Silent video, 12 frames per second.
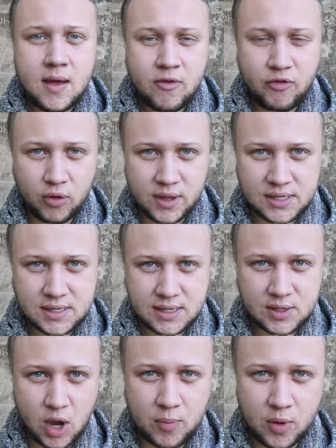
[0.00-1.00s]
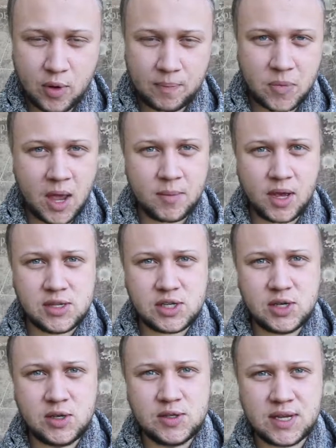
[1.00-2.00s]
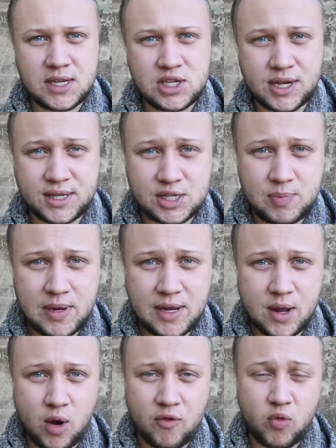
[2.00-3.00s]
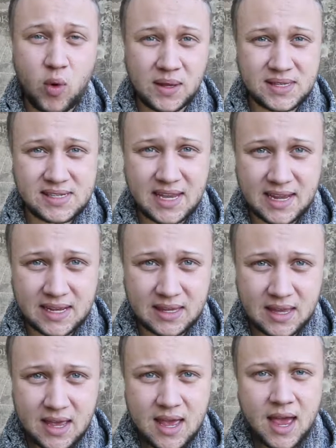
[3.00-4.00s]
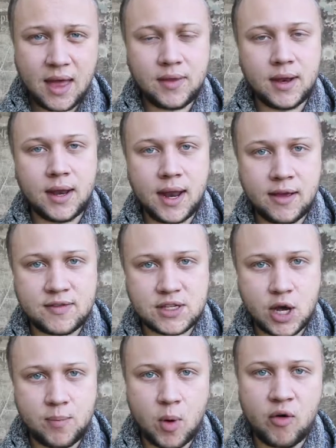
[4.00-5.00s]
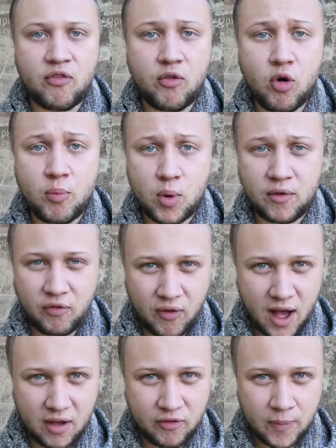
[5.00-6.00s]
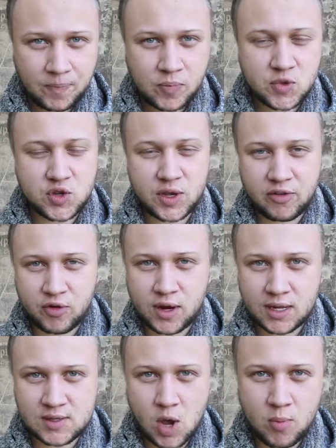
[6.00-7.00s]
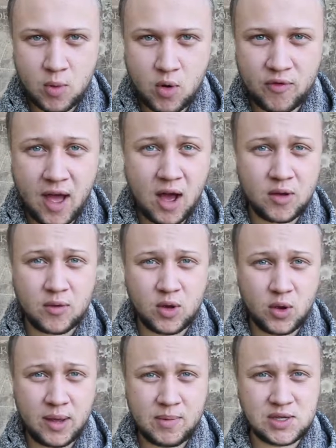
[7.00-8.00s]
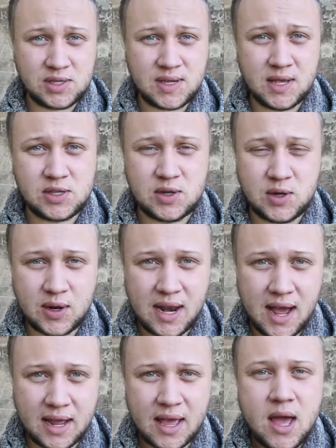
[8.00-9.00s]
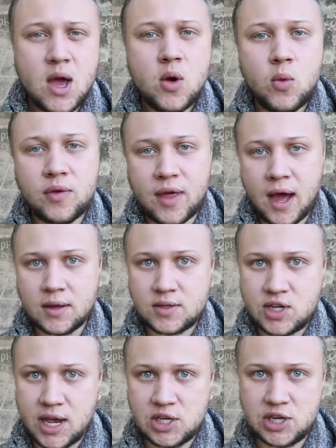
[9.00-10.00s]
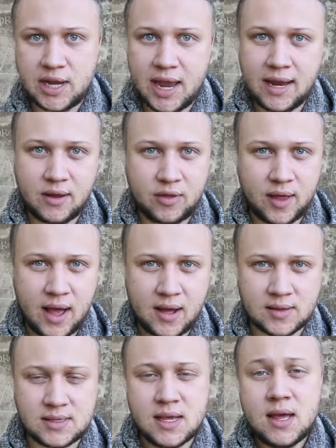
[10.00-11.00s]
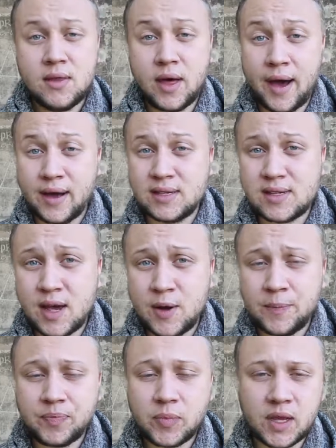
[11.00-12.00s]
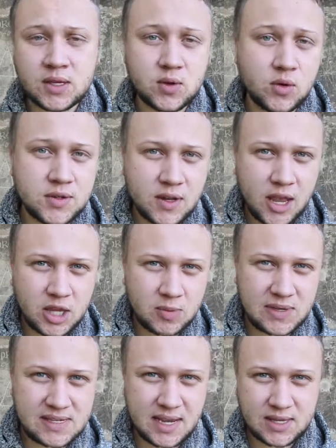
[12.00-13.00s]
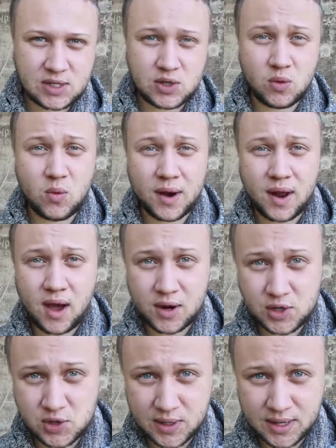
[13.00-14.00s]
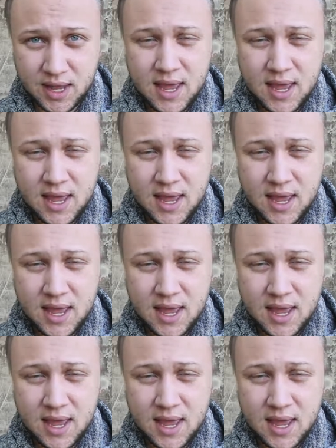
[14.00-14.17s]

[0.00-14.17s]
For this example, I'm going to use a shutter speed of 1 second and then an f-stop of 4.5 to give you an example of how your image is going to look like without changing anything else. The ISO is also going to be set to 100.